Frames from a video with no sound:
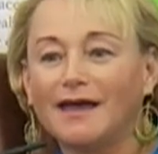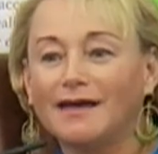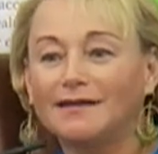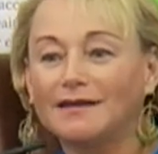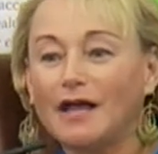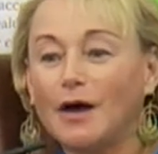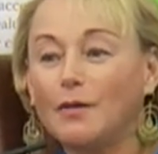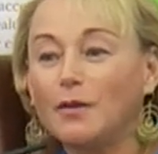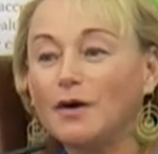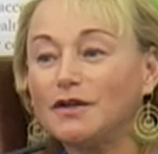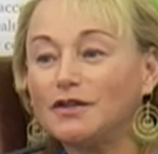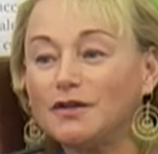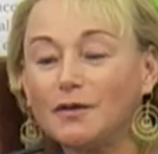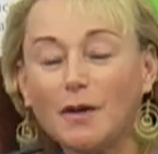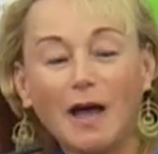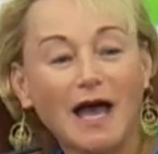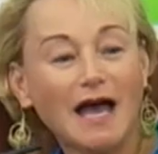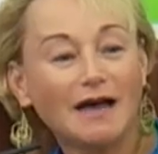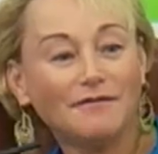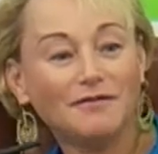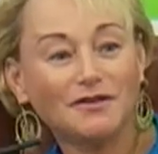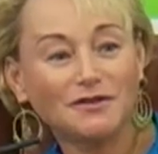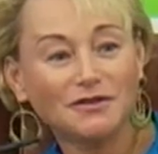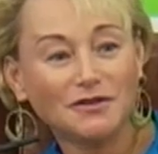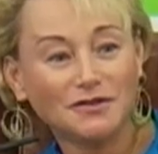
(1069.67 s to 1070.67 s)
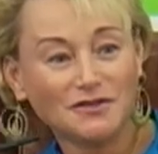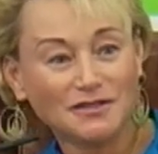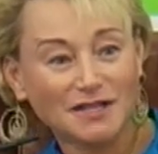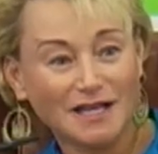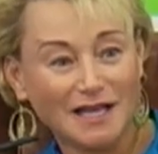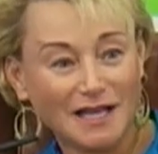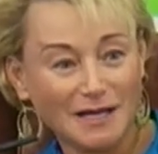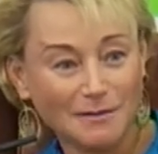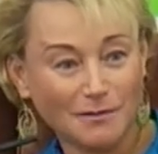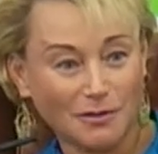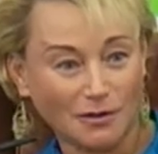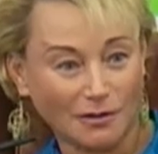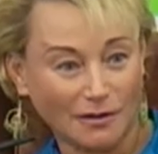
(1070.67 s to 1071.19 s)
Now, what you have on your
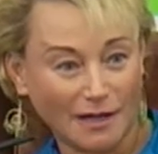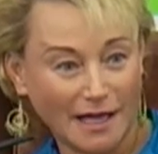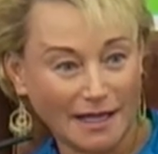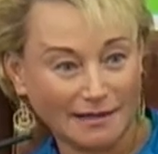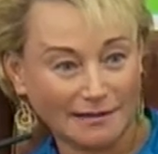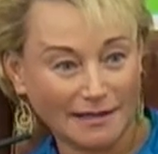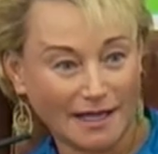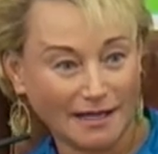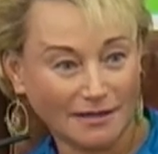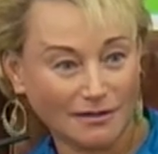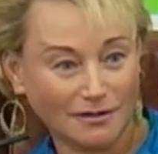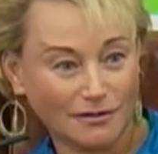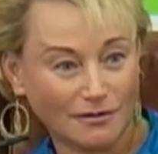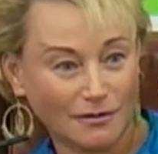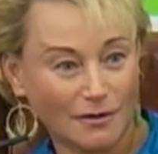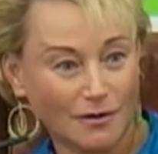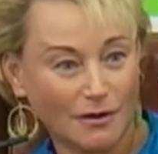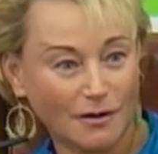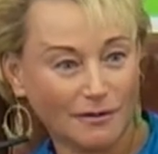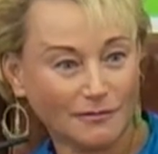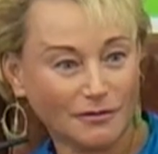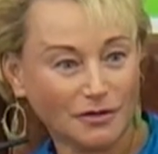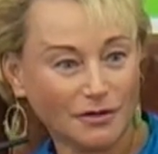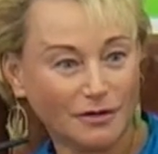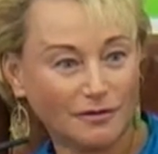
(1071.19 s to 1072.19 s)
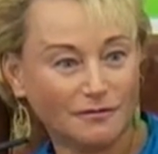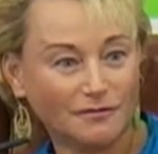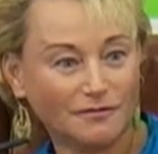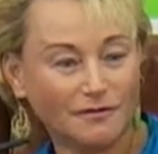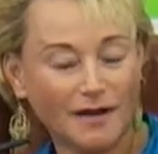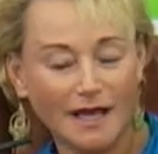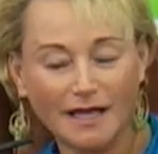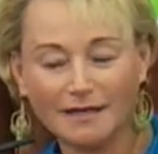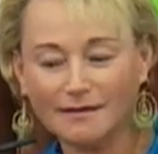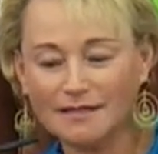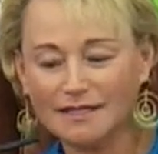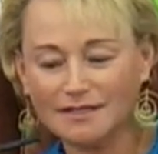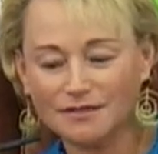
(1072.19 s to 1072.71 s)
table, I'd like you to all, if you could
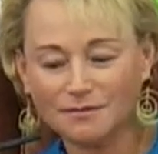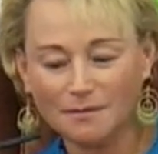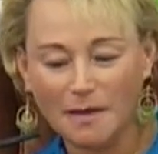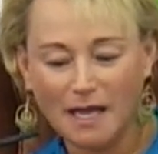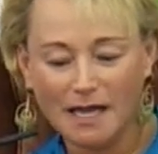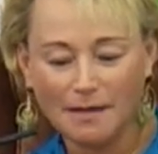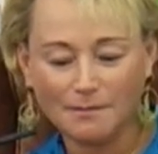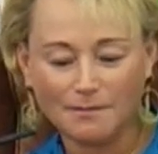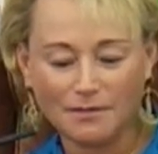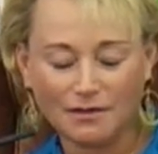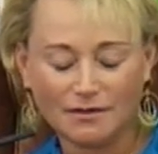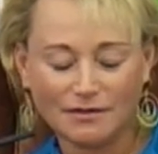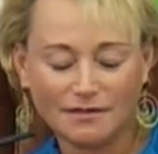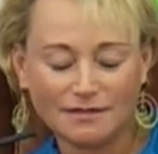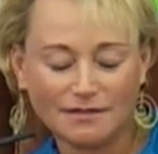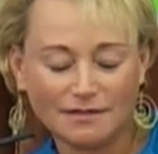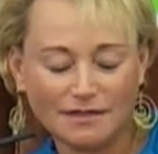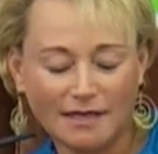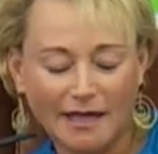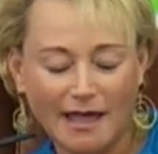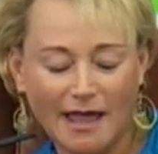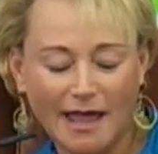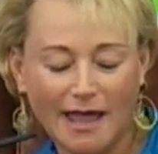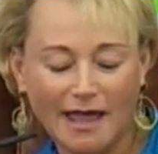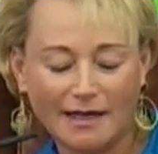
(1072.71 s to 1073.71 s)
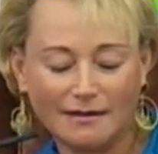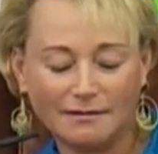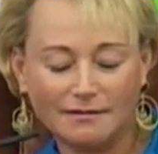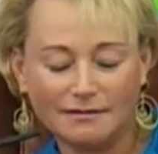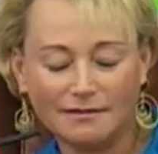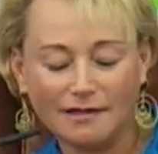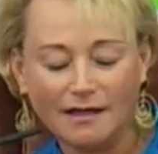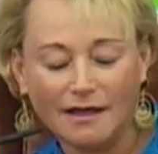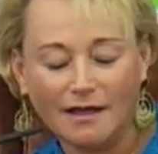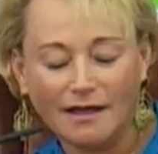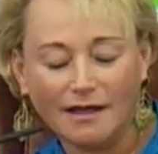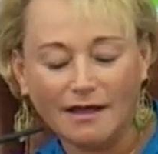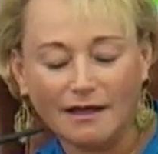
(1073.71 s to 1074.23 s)
find these papers and
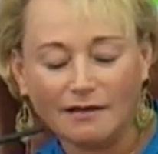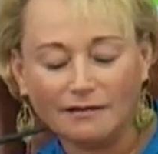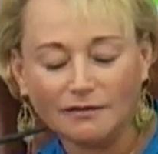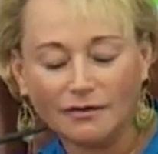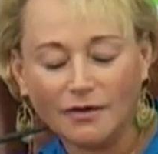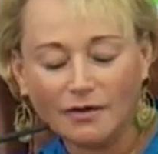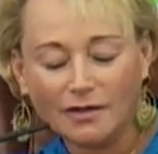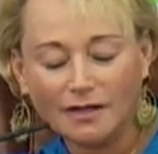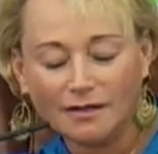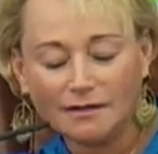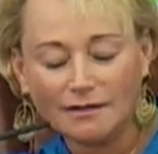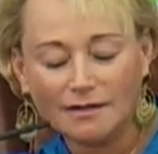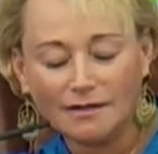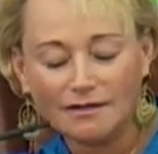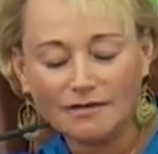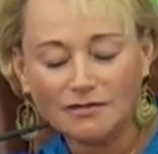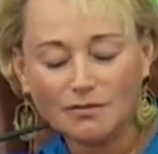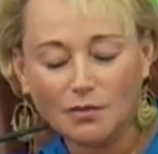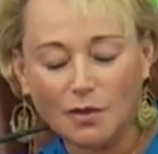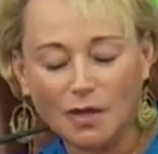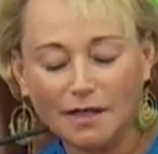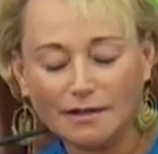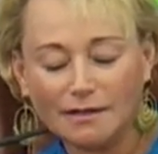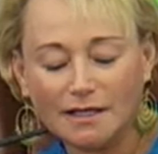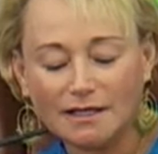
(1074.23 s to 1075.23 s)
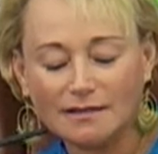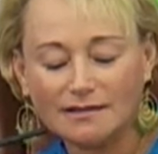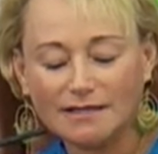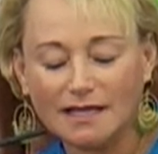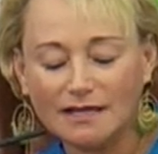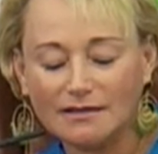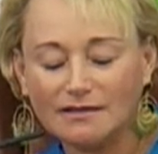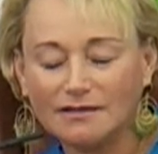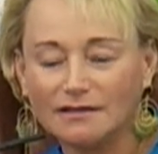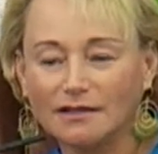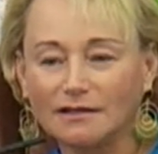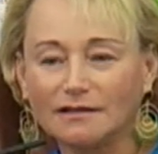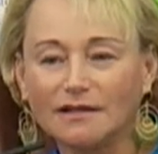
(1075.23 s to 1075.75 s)
look at this one that
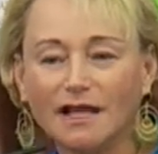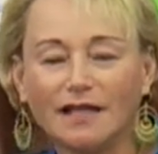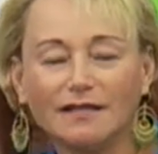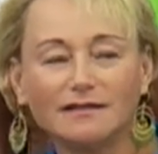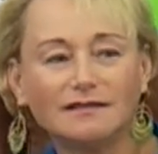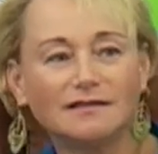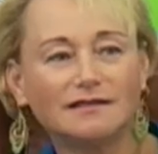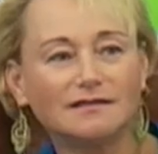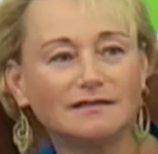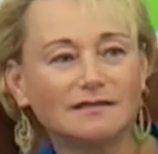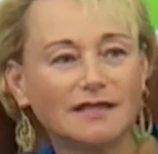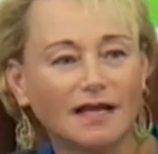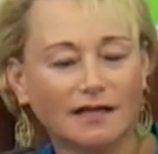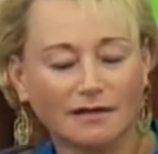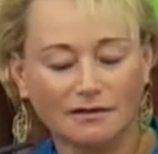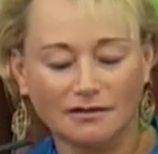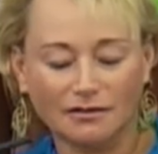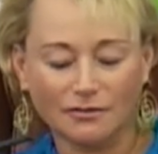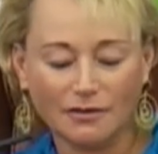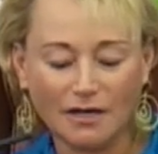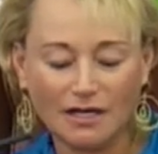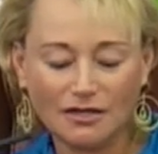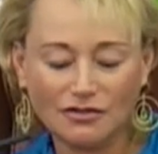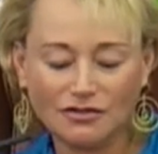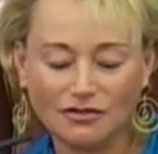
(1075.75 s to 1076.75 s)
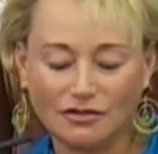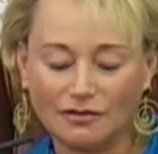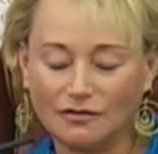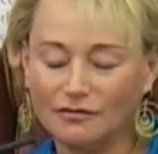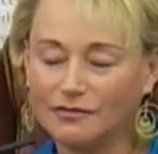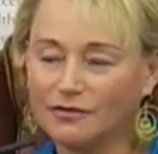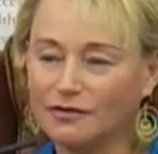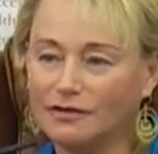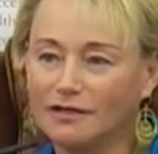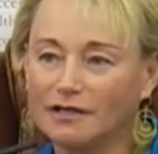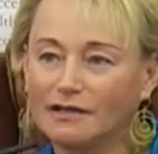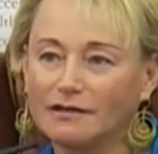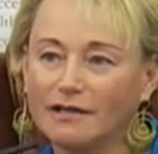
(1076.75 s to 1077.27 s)
says the London Declaration
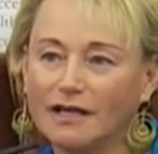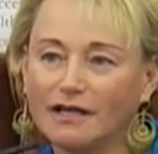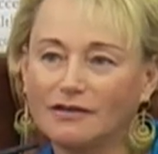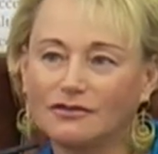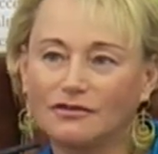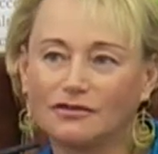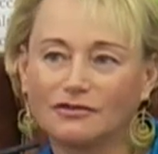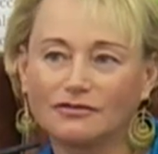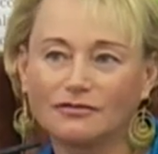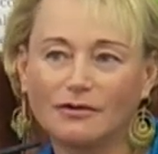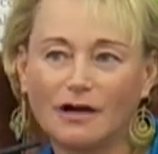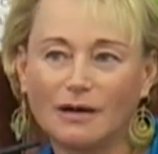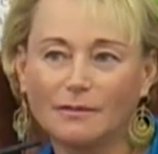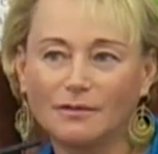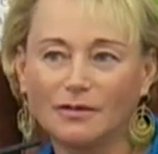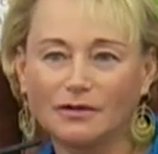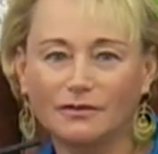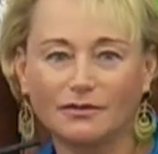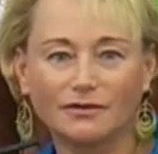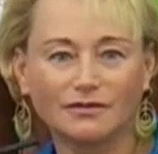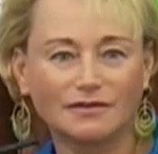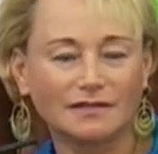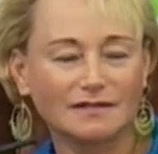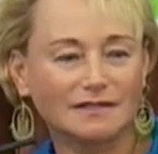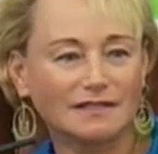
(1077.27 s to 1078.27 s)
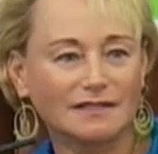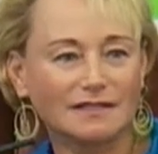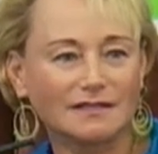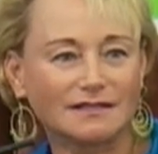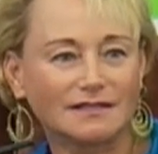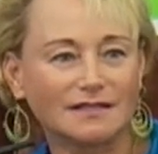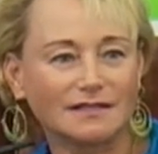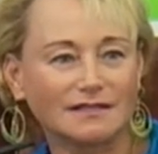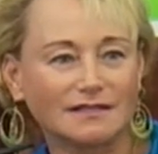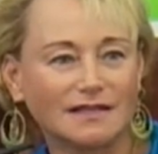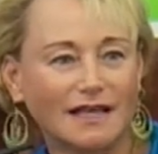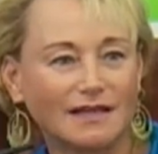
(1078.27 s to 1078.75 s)
for Neglected Tropical Diseases.